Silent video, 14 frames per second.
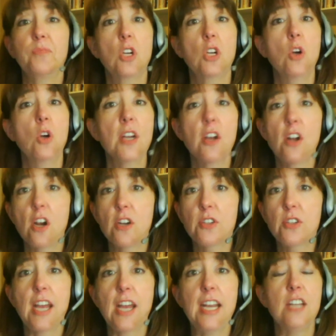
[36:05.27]
going on our
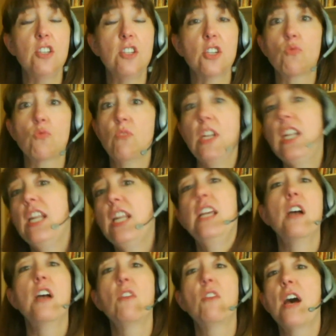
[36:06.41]
site and just reading
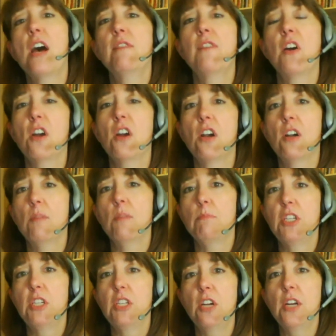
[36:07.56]
a lot of our
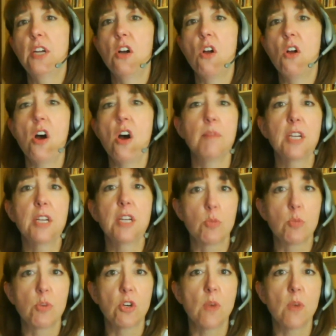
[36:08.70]
material on picture
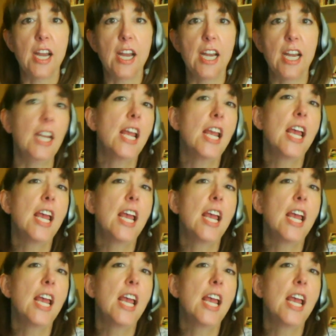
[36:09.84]
book writing,